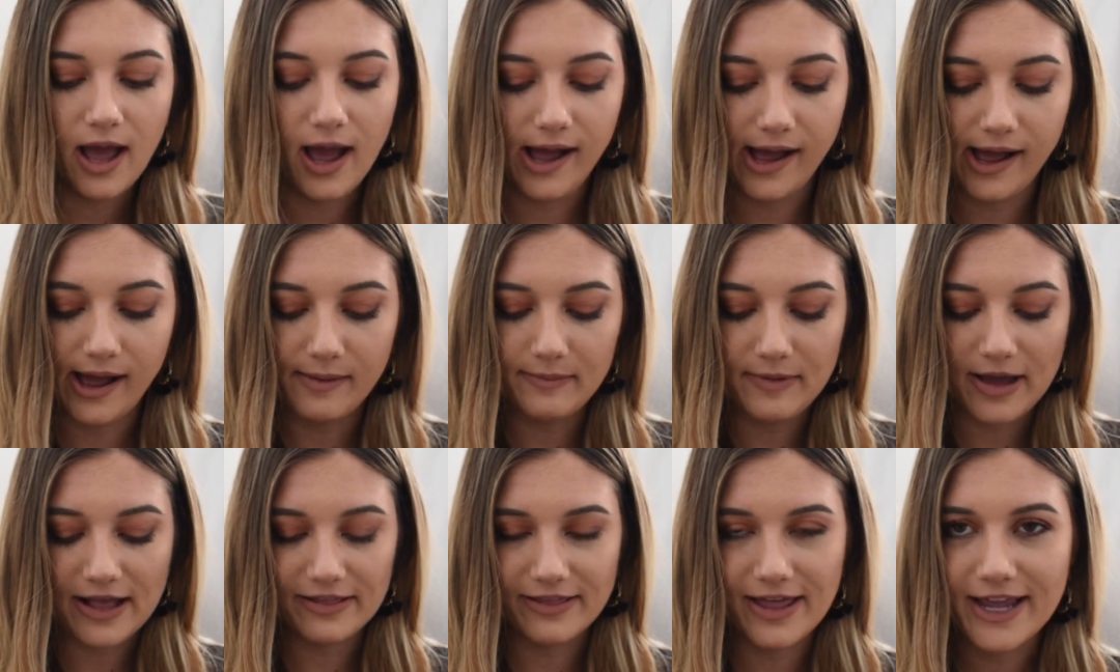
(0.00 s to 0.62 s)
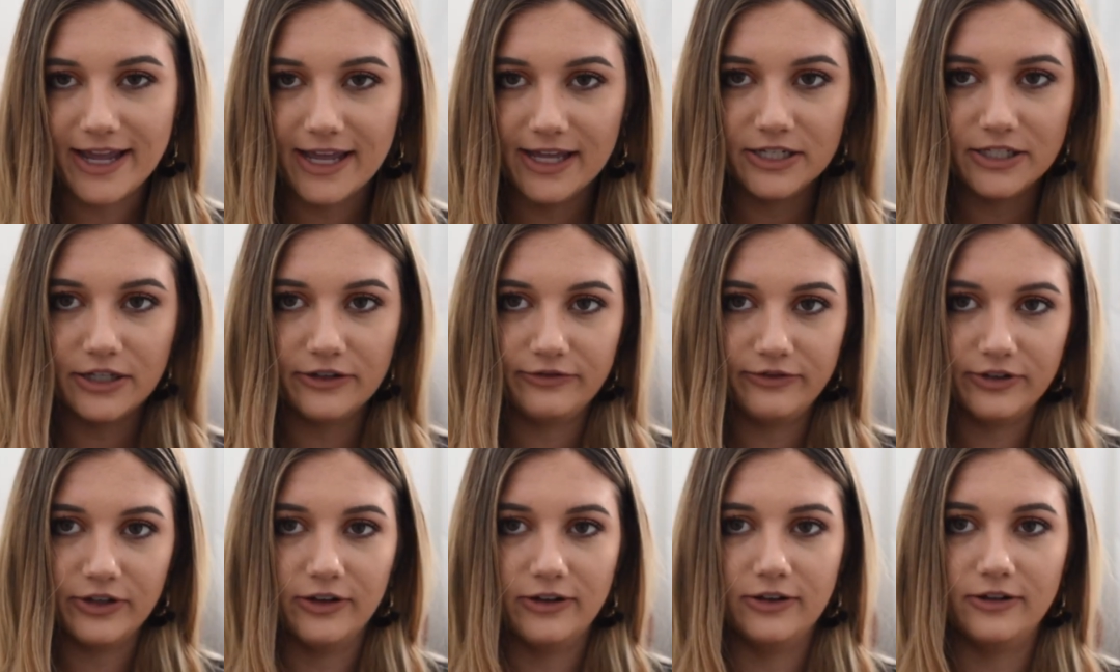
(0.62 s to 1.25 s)
I like it to
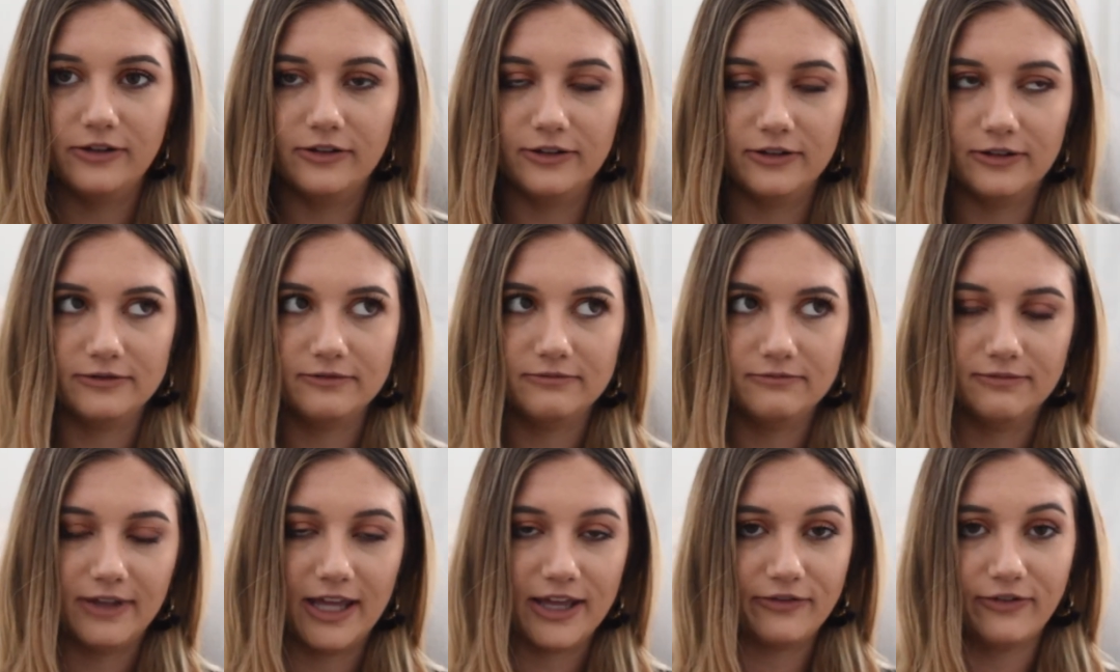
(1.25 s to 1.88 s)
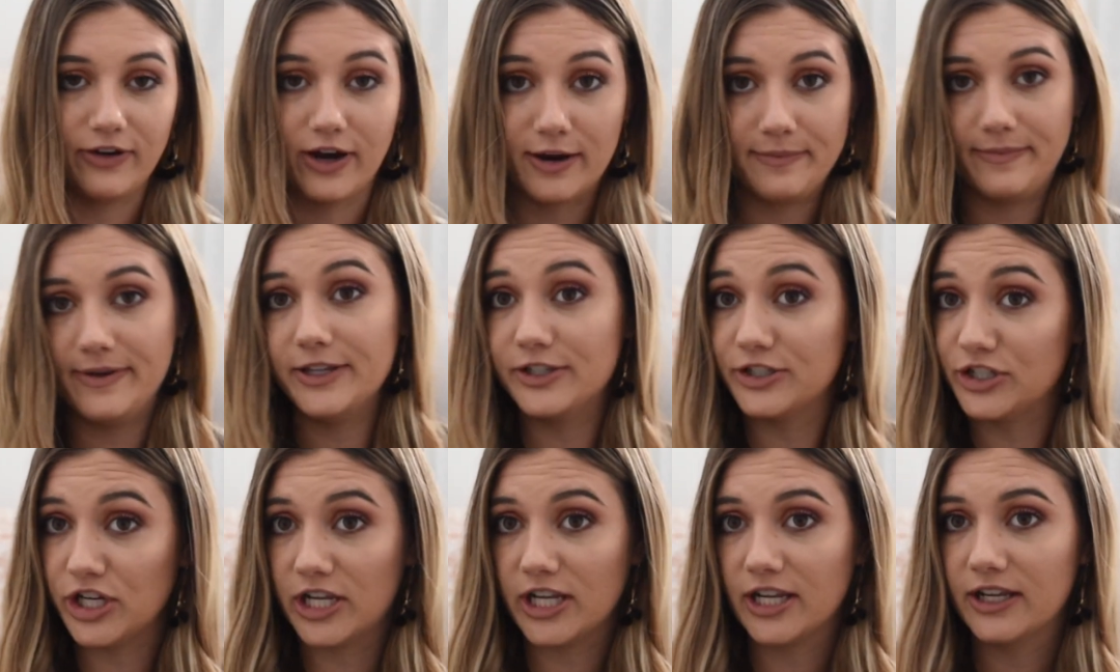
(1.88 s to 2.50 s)
feel like very
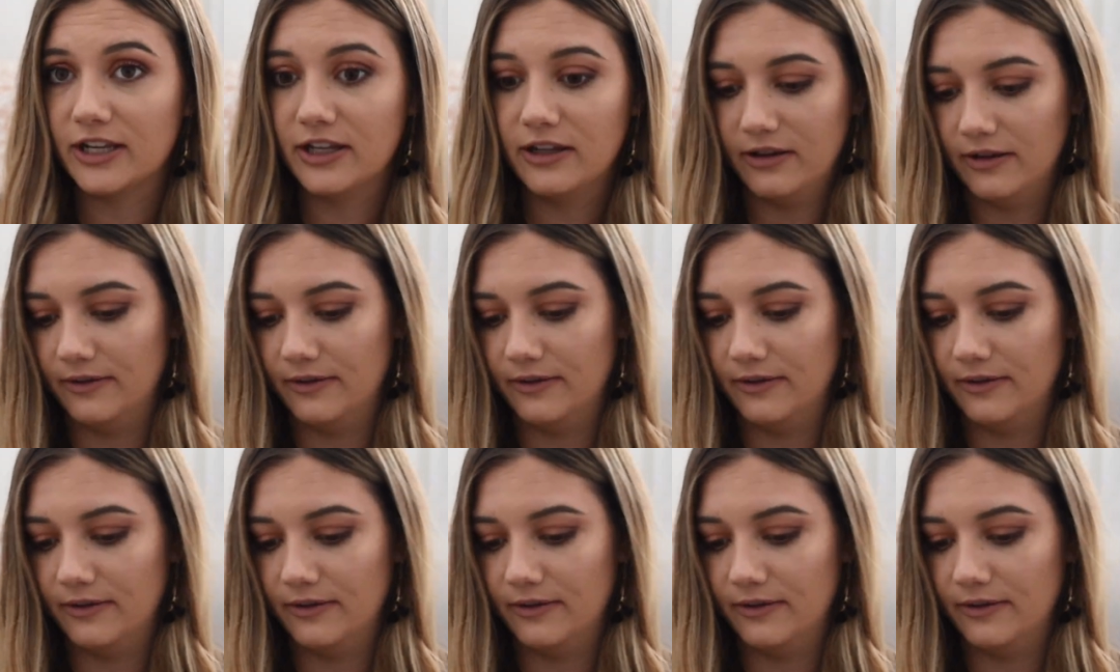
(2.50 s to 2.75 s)
beachy.